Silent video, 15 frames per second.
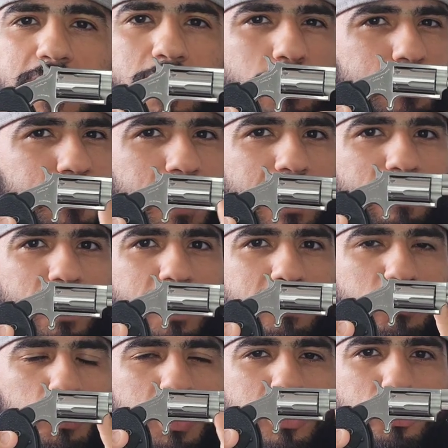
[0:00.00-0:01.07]
thing holds 5 rounds
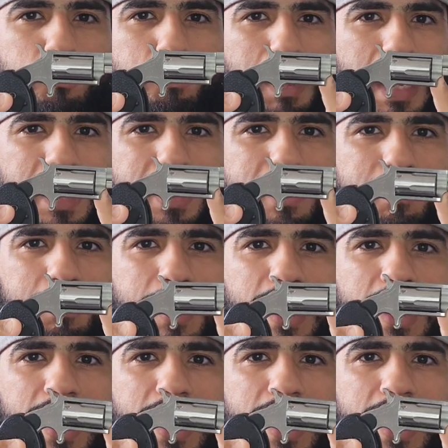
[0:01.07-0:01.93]
of 22 Magnum,